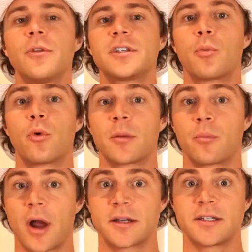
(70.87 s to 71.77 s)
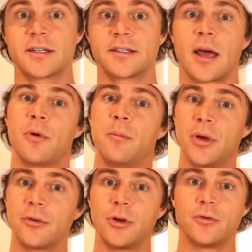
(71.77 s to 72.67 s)
only supporting practices that
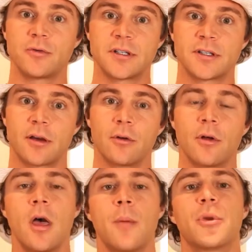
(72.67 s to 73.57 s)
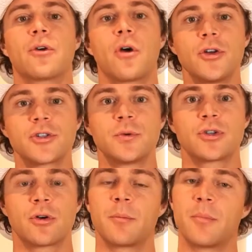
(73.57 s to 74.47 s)
rebuild the nutrient cycle, but you're also
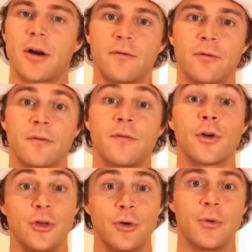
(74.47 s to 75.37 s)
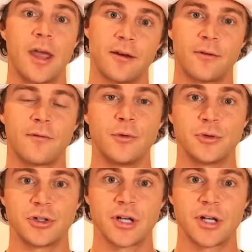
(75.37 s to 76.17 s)
ensuring better food for you and for future